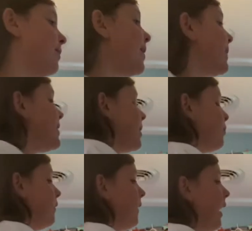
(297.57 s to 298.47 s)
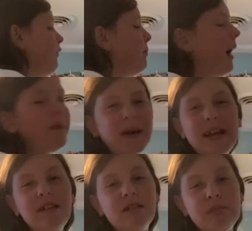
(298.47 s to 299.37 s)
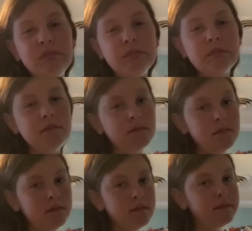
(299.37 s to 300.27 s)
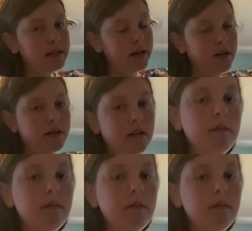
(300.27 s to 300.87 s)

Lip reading: maybe a 9.5. But I mean, 10 out of 10.